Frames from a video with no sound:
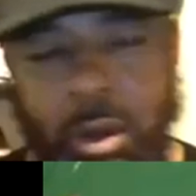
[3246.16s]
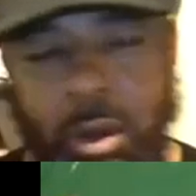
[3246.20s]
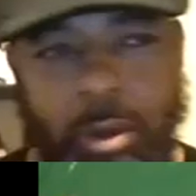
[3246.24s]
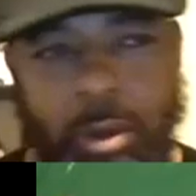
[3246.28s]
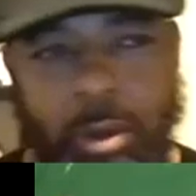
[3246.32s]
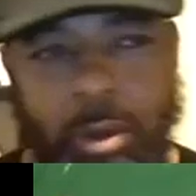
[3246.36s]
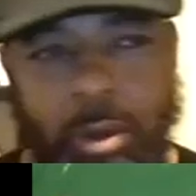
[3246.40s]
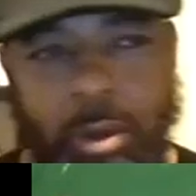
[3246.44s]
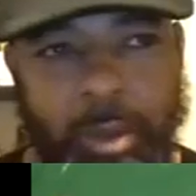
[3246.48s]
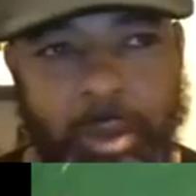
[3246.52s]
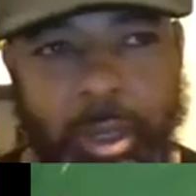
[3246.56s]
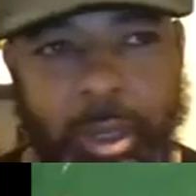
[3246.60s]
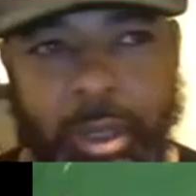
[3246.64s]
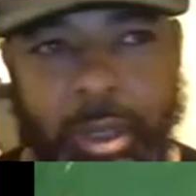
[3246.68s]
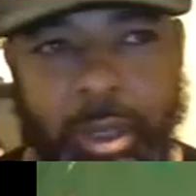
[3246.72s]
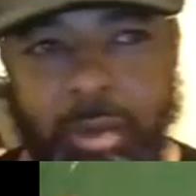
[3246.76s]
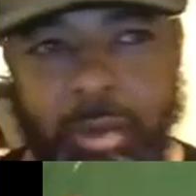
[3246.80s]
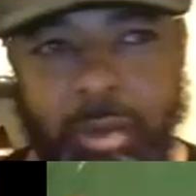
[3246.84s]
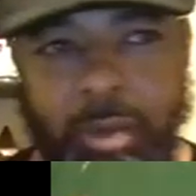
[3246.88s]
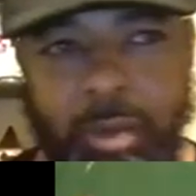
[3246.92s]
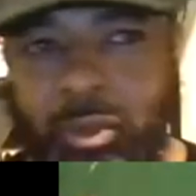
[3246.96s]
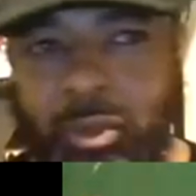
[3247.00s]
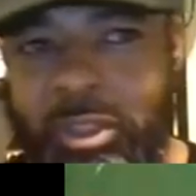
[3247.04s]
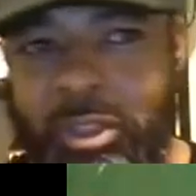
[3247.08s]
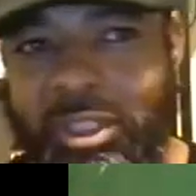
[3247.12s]
man,
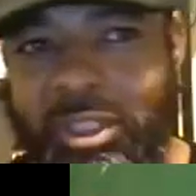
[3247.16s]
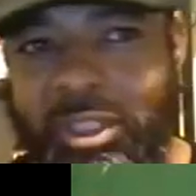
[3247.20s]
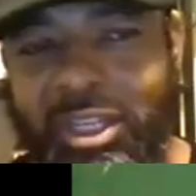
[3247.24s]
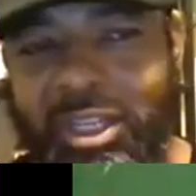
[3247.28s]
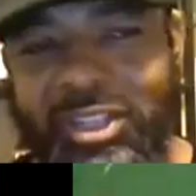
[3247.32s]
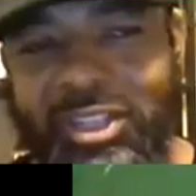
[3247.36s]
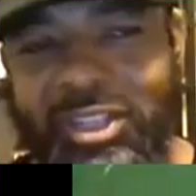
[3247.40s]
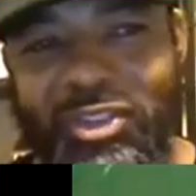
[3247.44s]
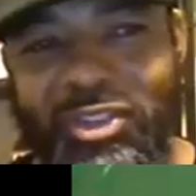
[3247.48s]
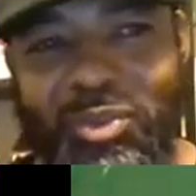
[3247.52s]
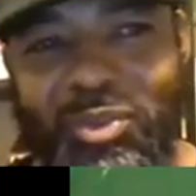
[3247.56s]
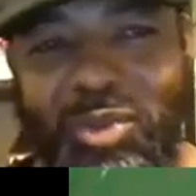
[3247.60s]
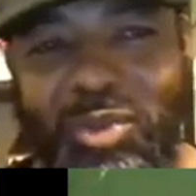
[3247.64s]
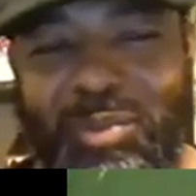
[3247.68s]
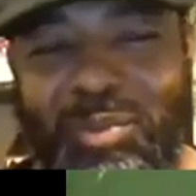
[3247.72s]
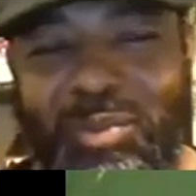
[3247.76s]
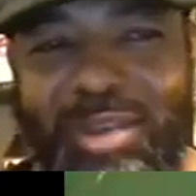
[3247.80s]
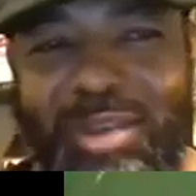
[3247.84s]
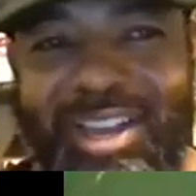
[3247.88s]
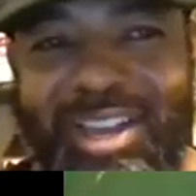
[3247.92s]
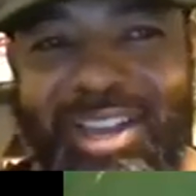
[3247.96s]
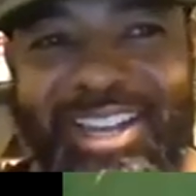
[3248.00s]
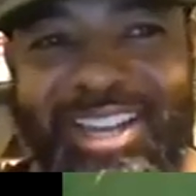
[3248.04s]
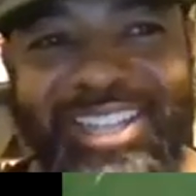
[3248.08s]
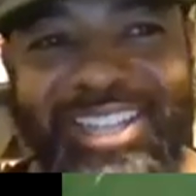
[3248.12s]
what's next for me,
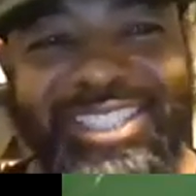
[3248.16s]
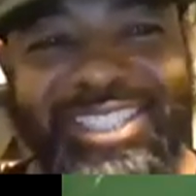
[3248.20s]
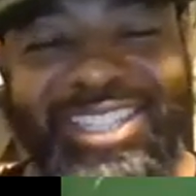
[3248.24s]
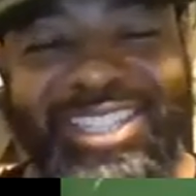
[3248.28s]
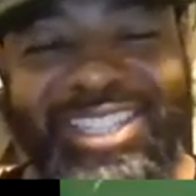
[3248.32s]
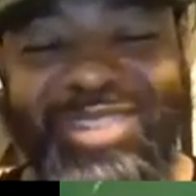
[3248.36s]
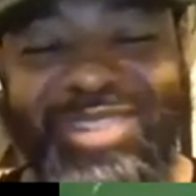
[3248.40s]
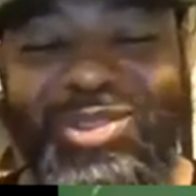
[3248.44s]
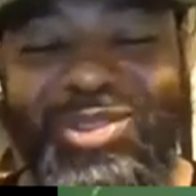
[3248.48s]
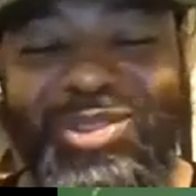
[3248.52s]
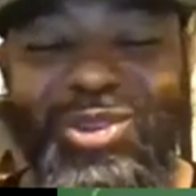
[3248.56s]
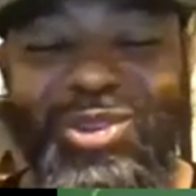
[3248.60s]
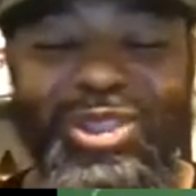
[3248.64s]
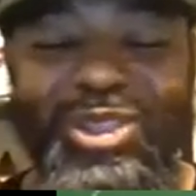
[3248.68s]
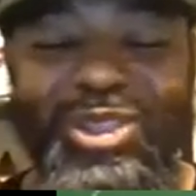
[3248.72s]
man? Like I said, I'm doing so